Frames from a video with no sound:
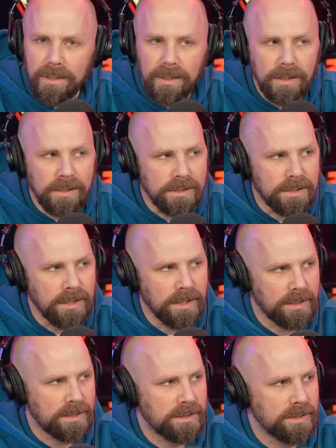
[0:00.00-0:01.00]
Is
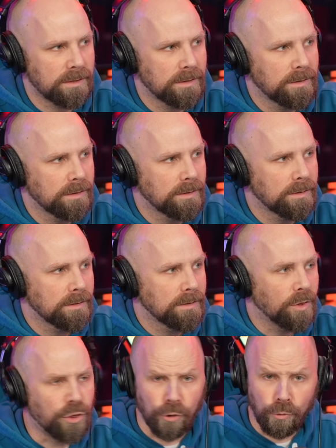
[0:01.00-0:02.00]
this
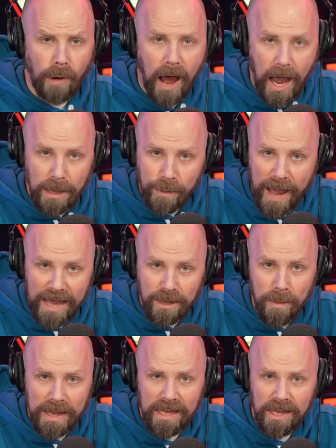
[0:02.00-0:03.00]
the Ryback
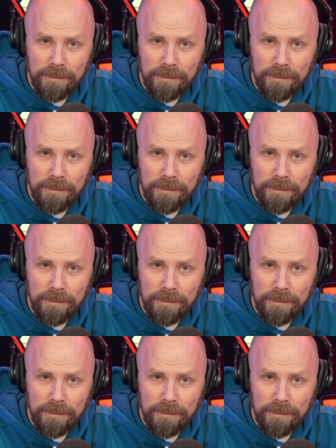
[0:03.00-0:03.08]
making an